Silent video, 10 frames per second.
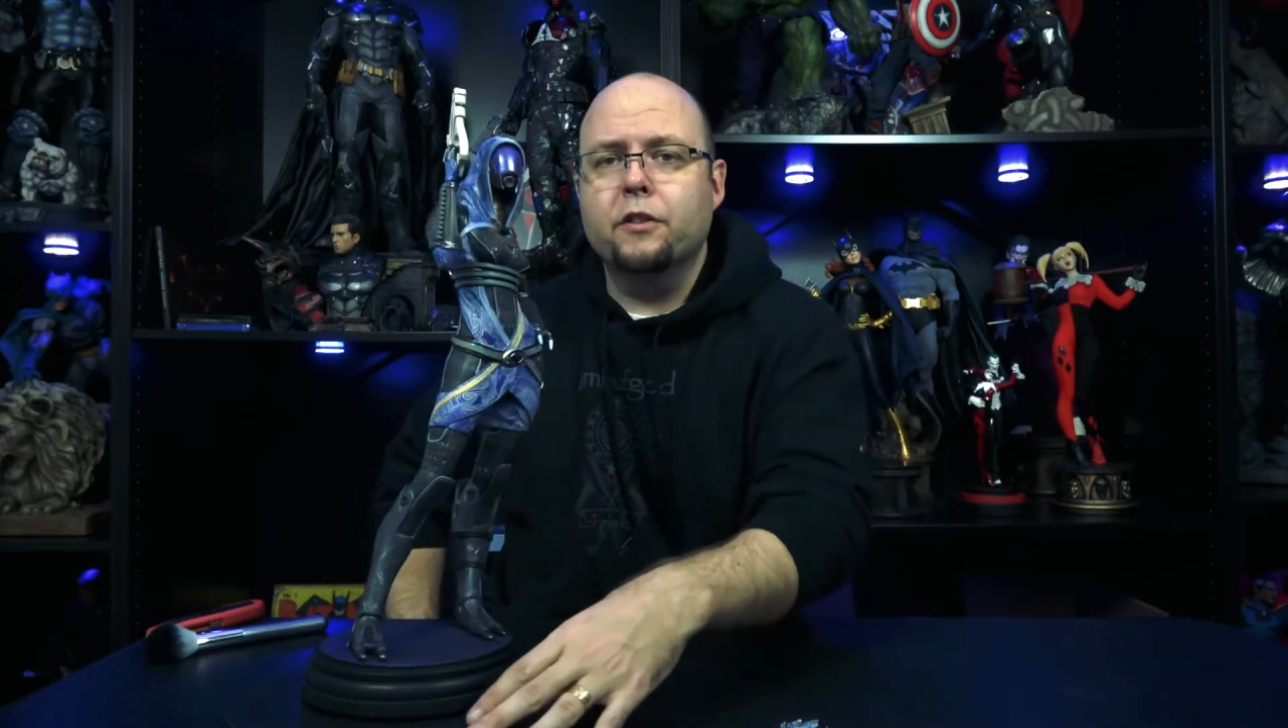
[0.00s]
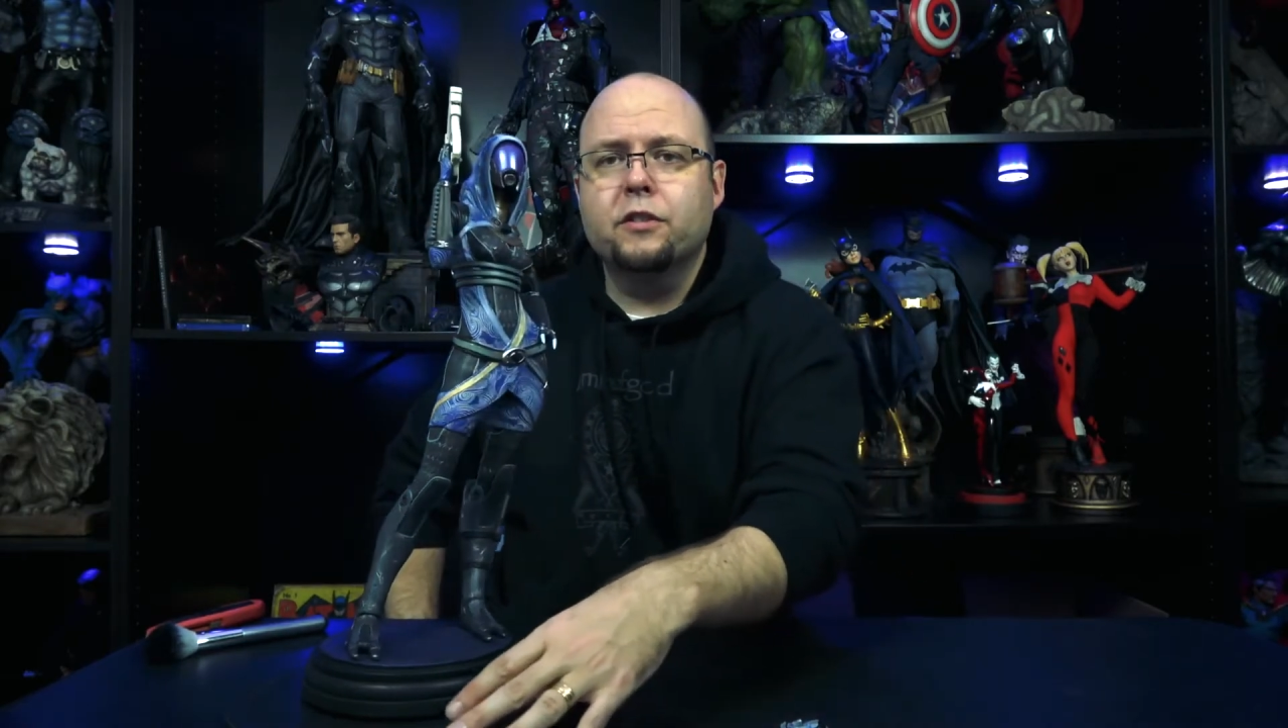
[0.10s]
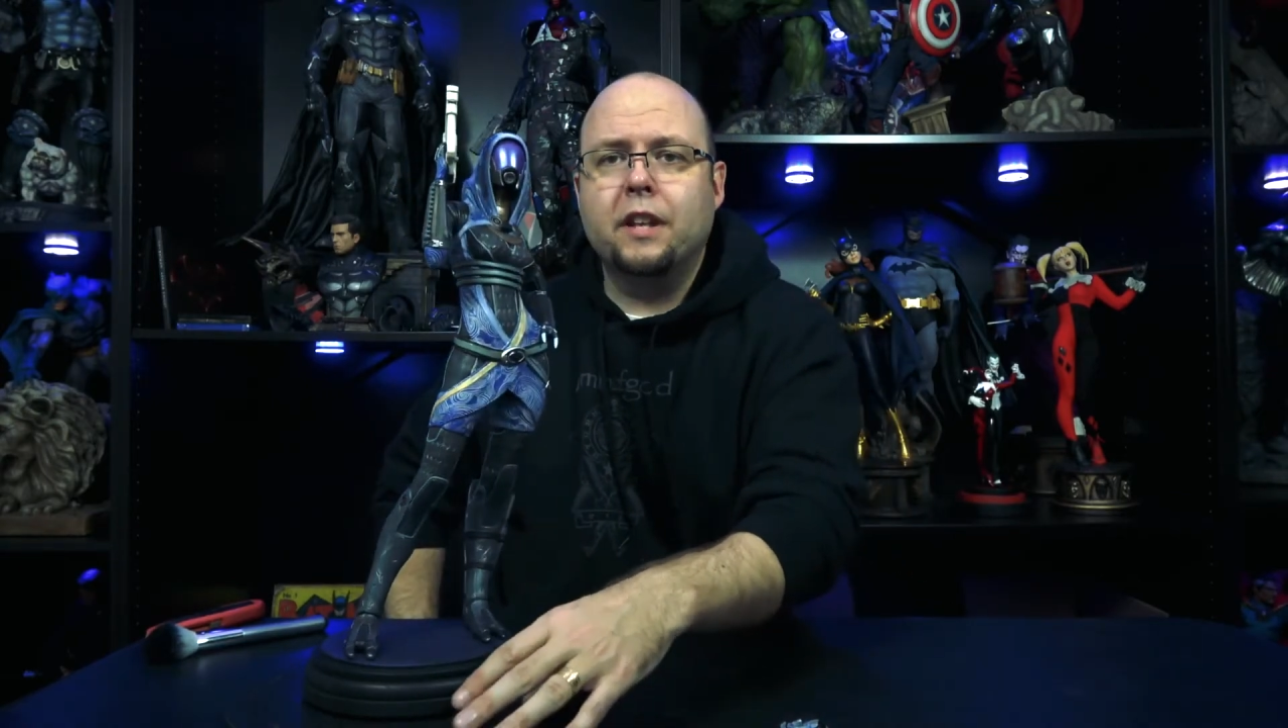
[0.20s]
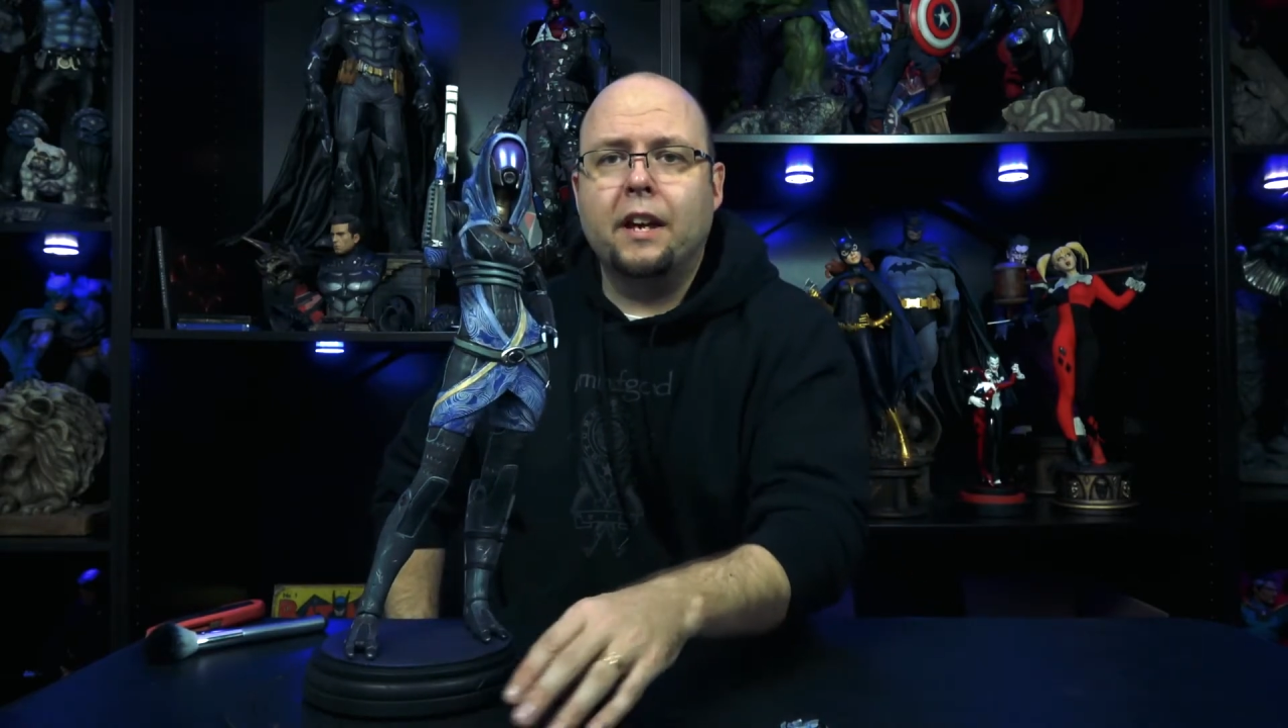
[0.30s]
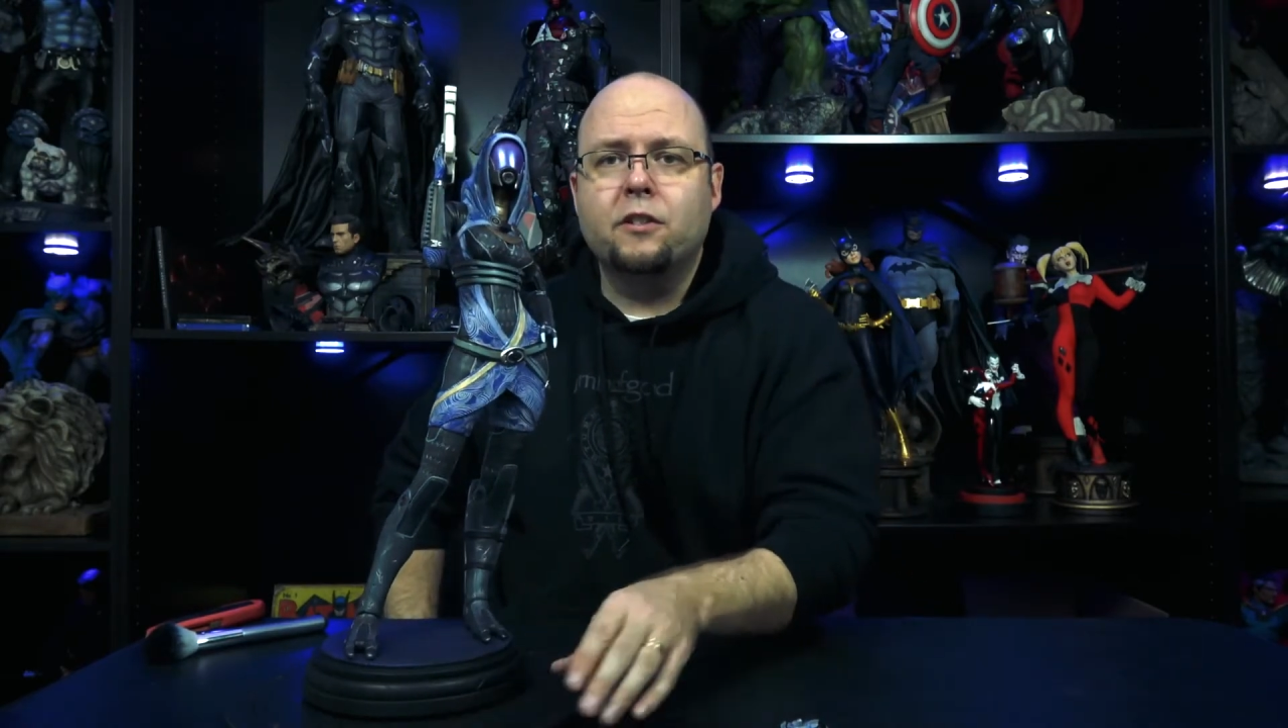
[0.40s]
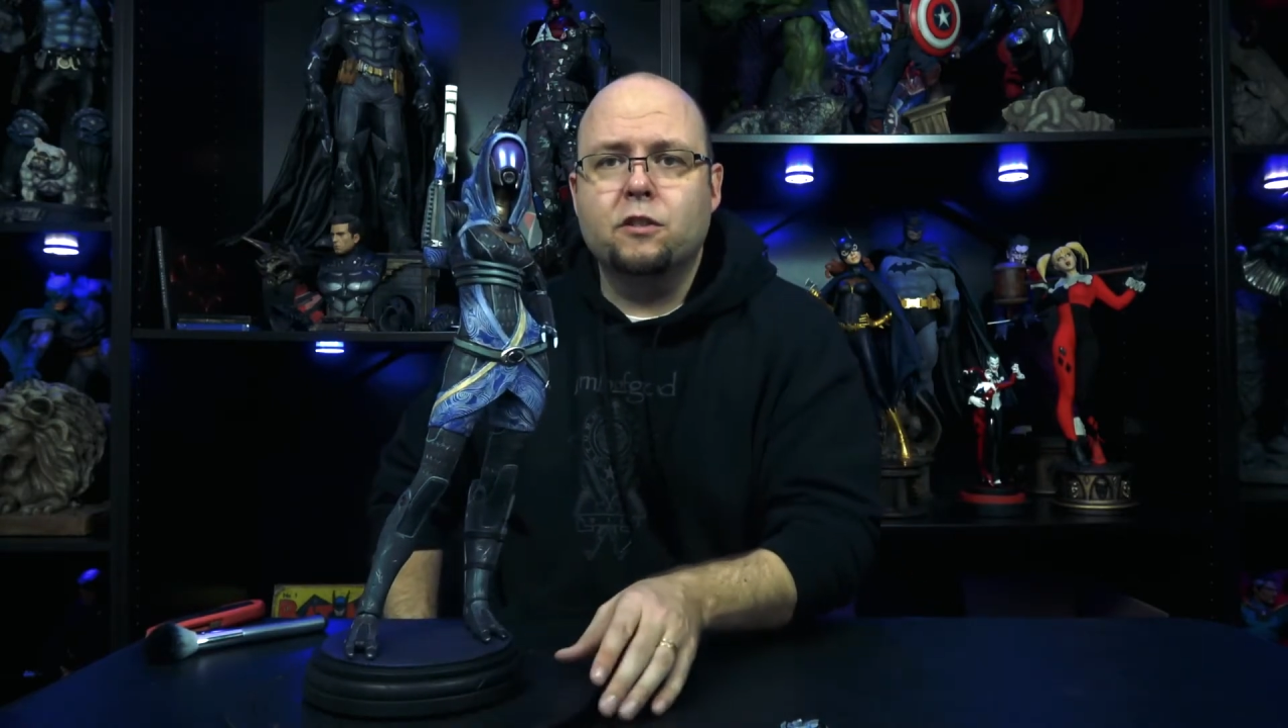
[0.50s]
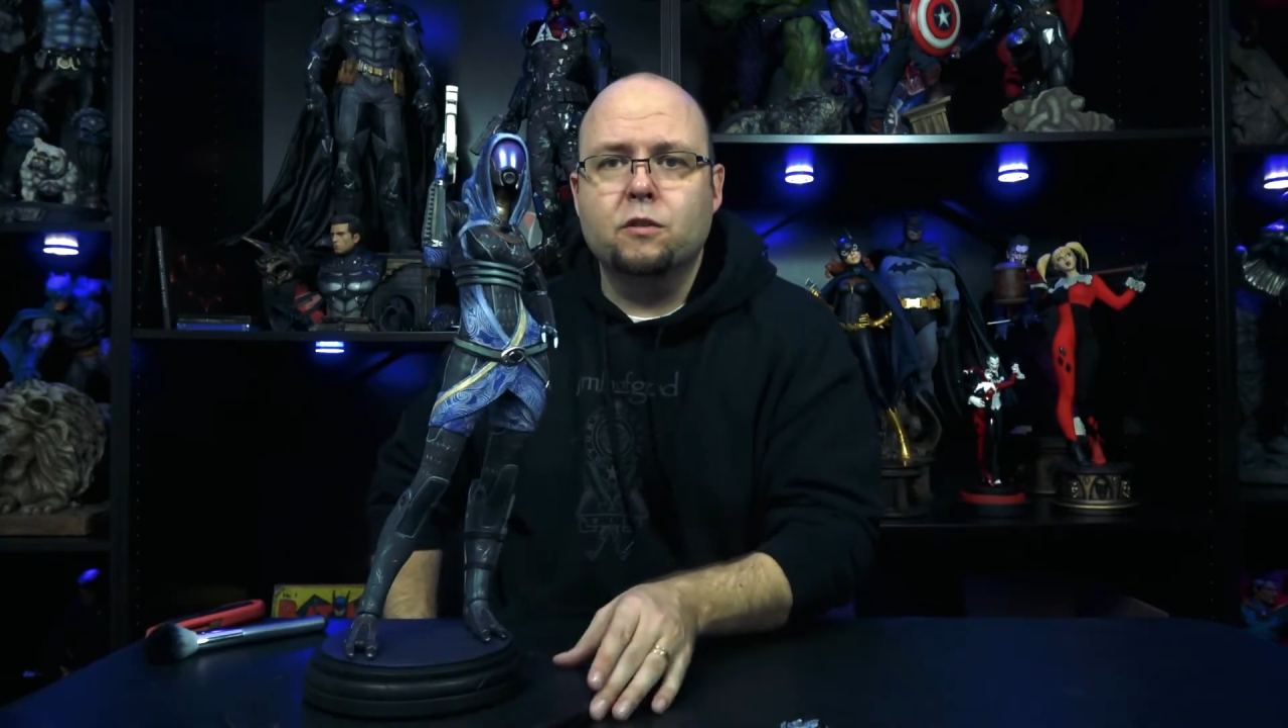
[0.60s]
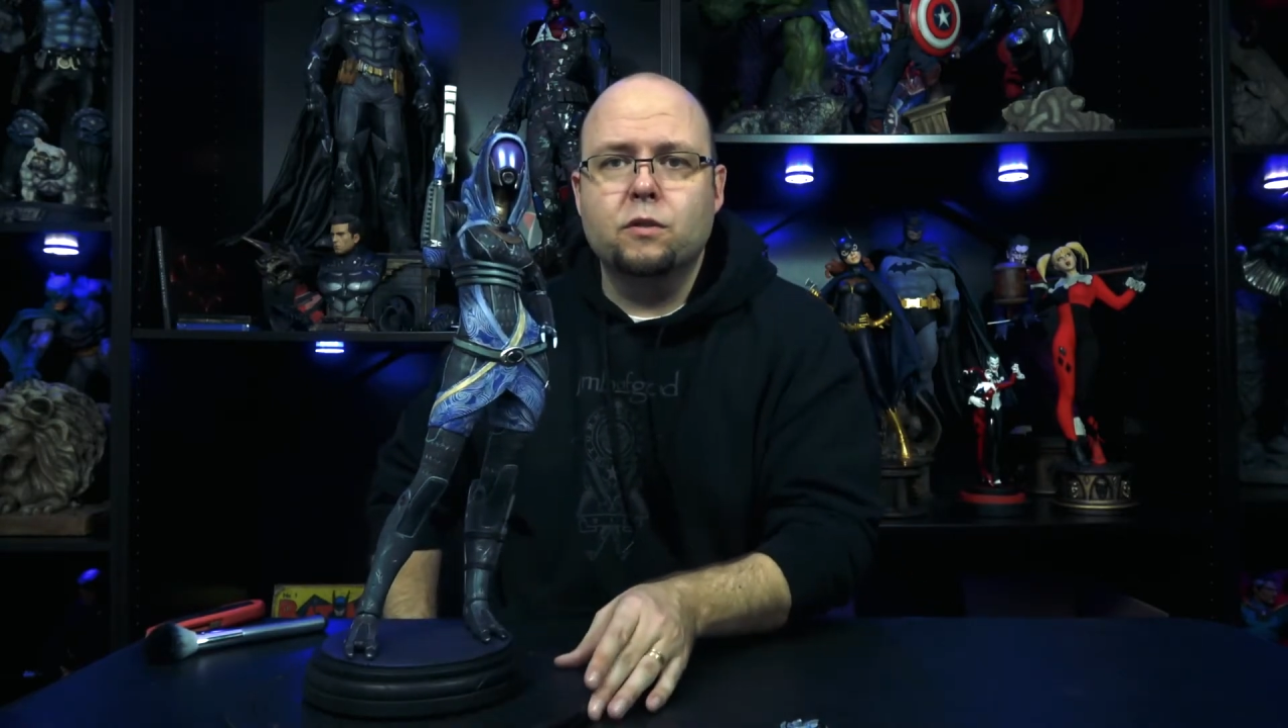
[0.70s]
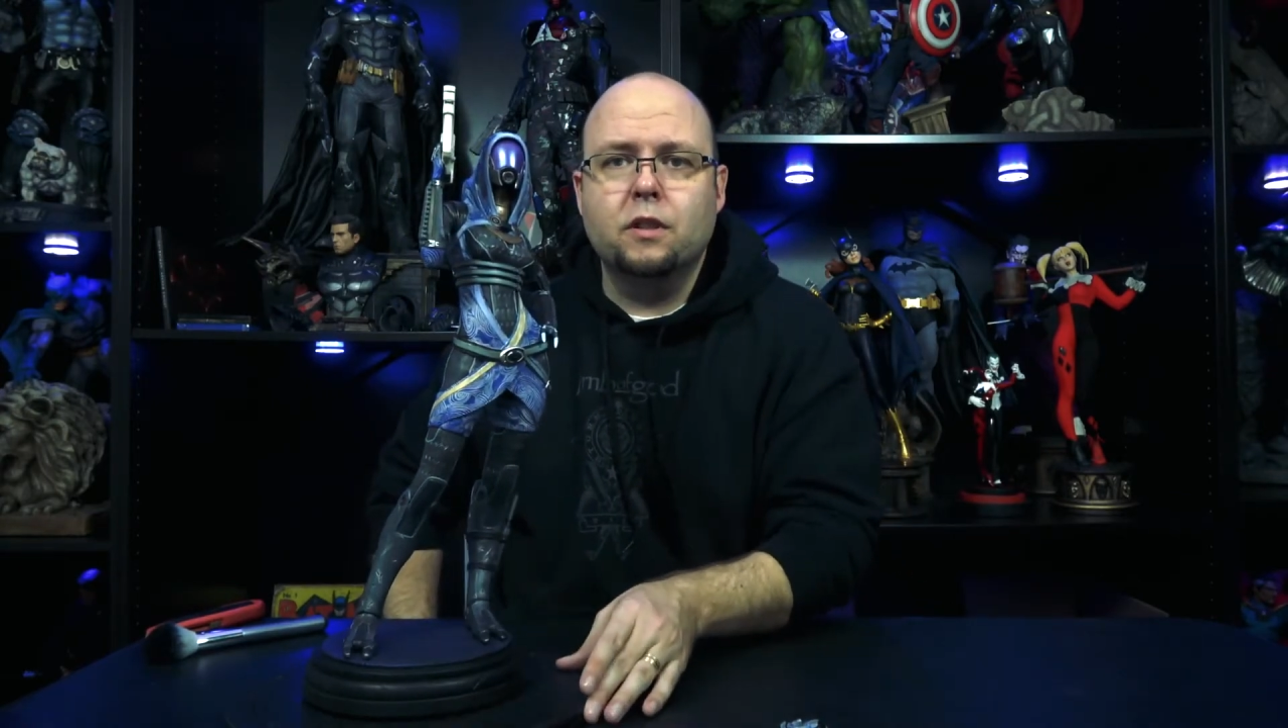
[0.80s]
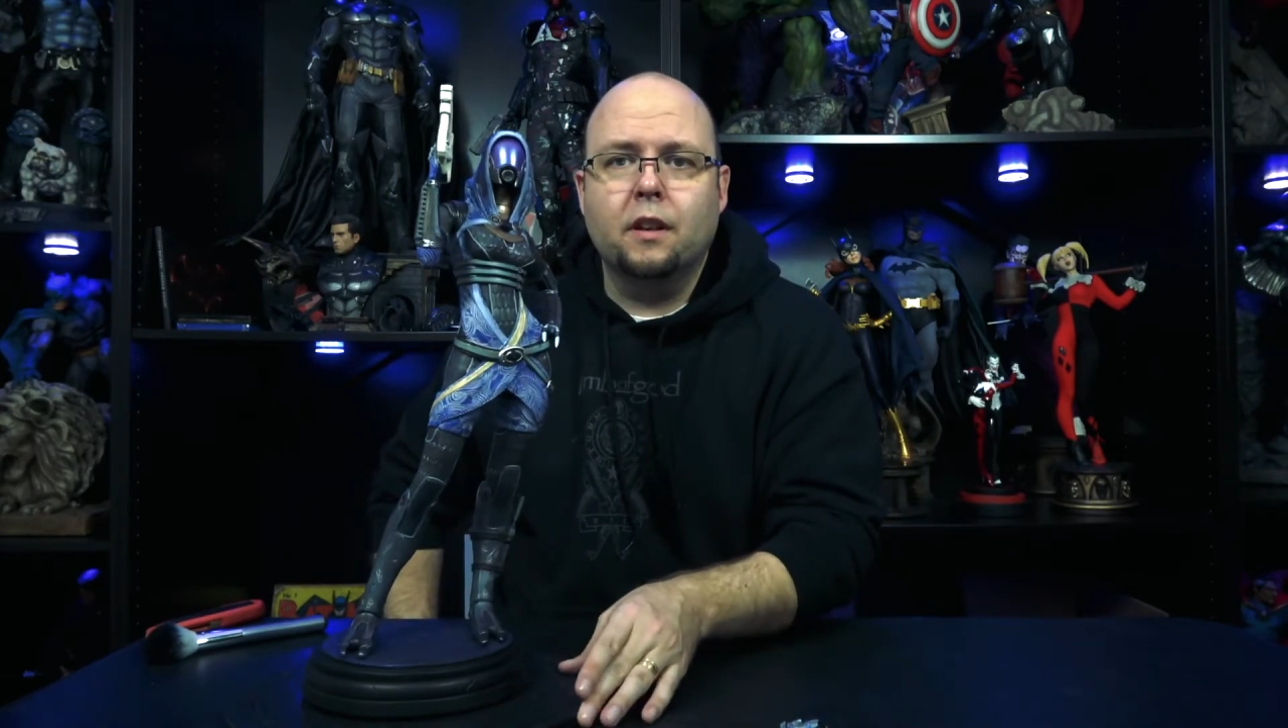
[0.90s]

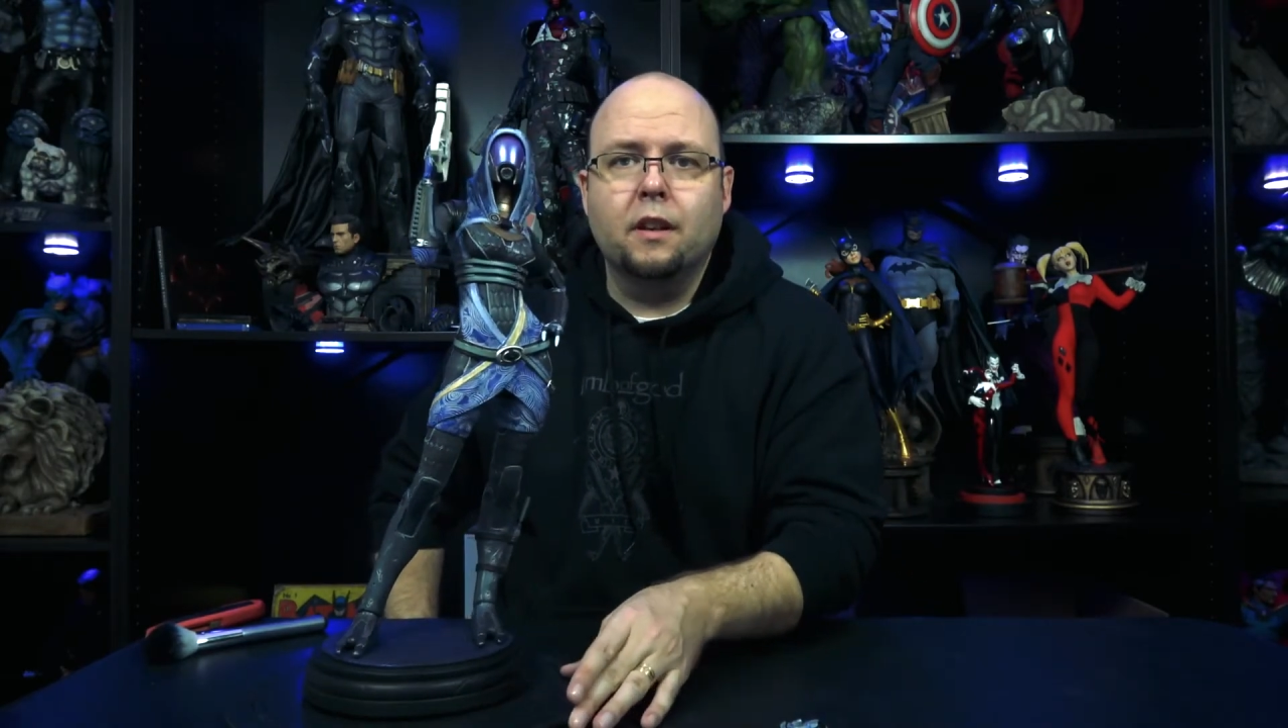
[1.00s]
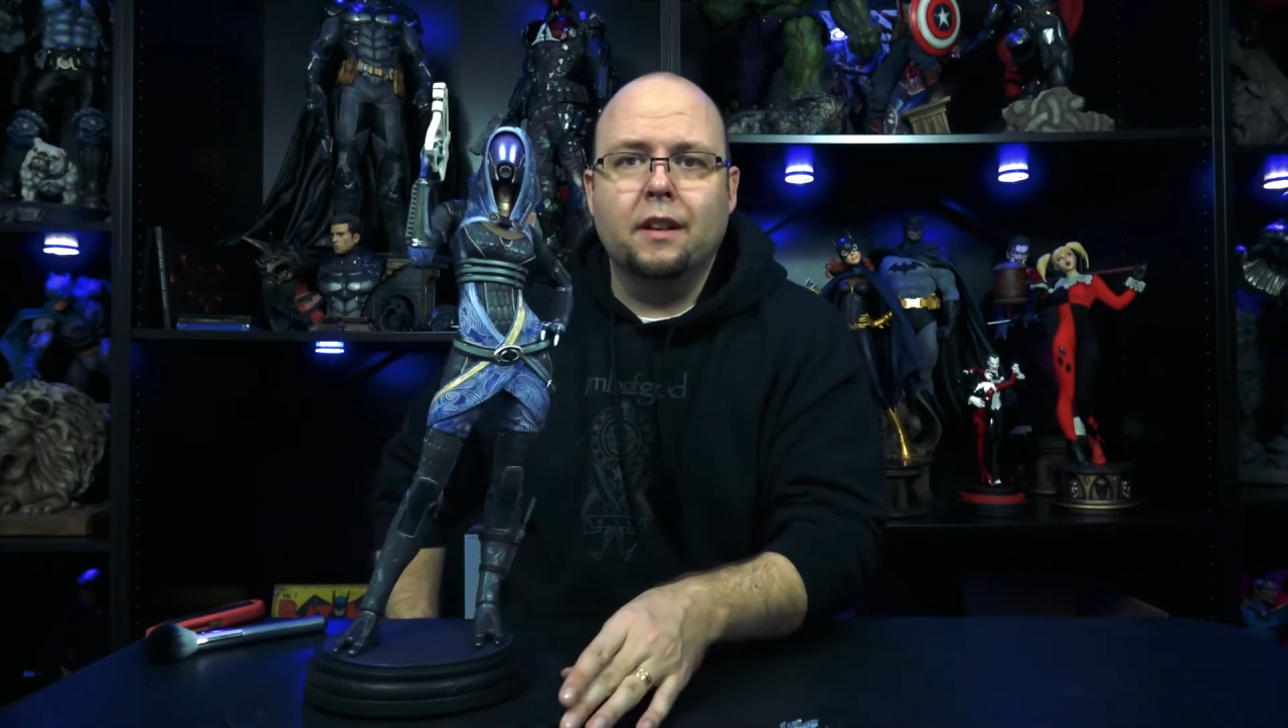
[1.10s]
statues